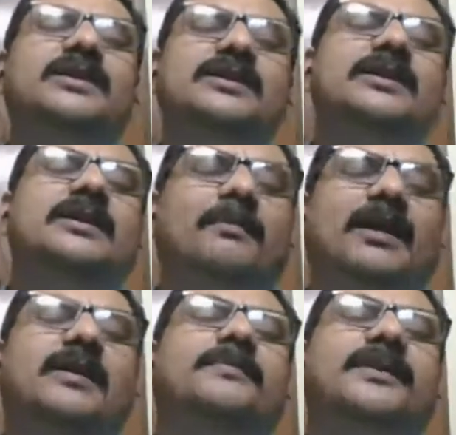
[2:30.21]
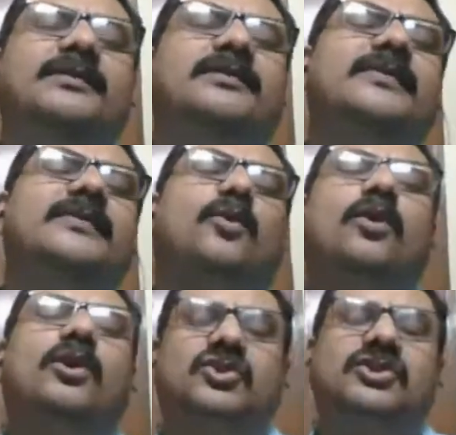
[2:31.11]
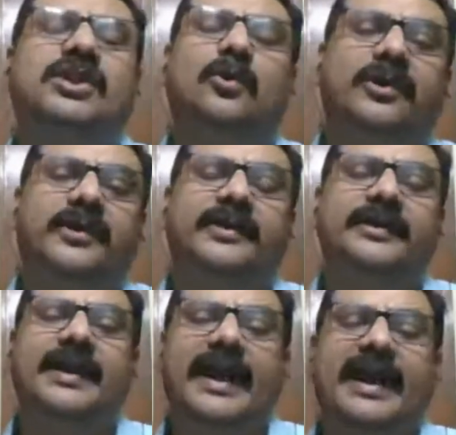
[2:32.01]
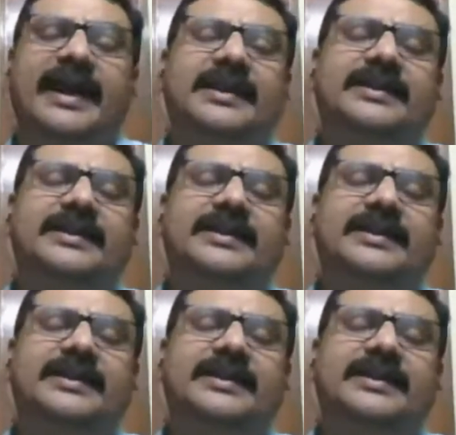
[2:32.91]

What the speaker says: Barbican and the Watchtower, and